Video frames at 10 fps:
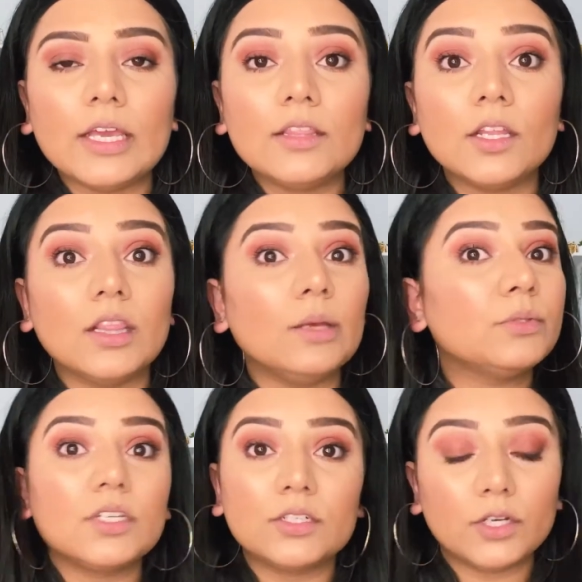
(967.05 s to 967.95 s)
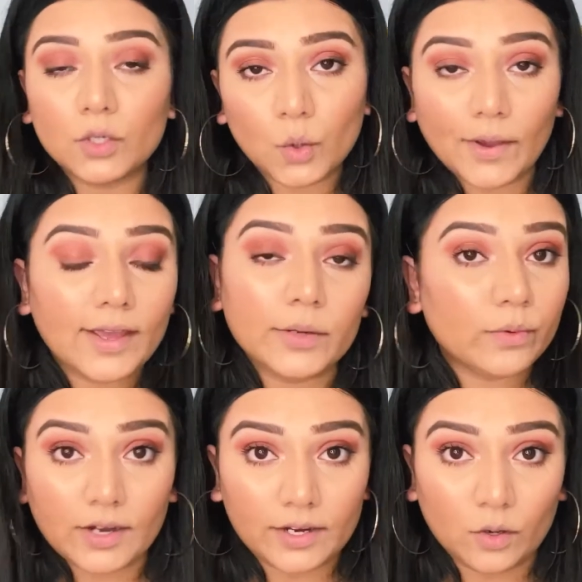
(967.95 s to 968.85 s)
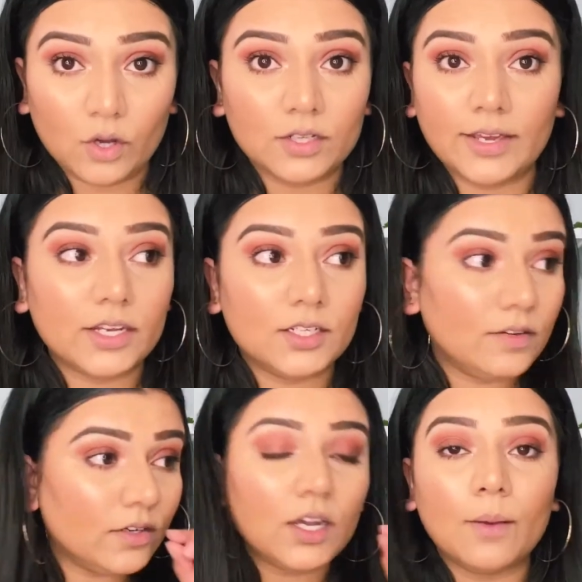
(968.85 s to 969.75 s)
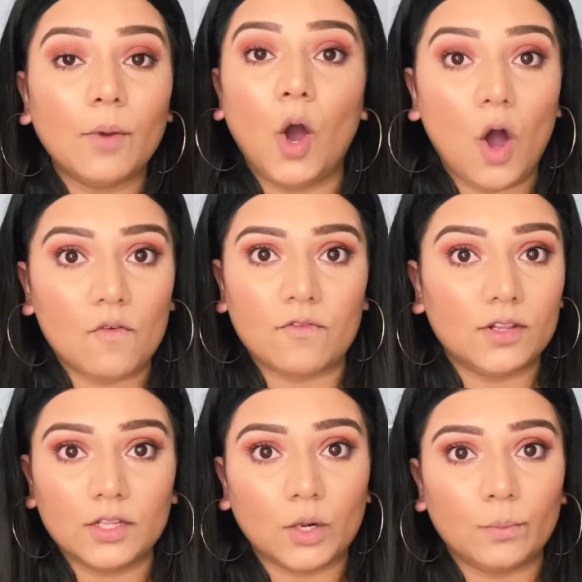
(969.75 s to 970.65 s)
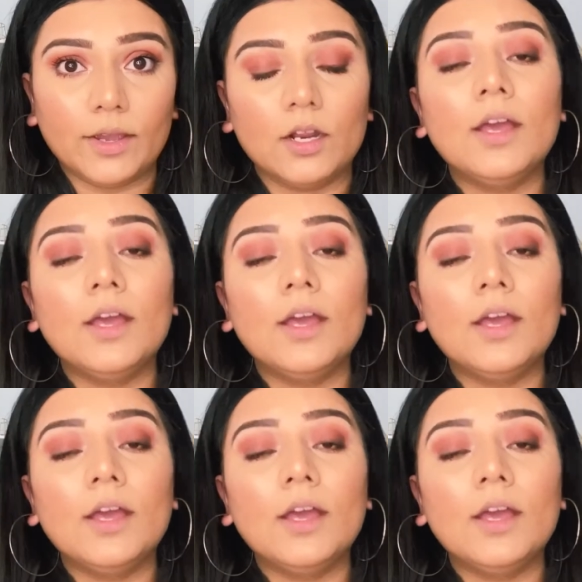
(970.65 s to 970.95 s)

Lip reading: The lipstick didn't go anywhere at all, like it didn't even come off a little bit.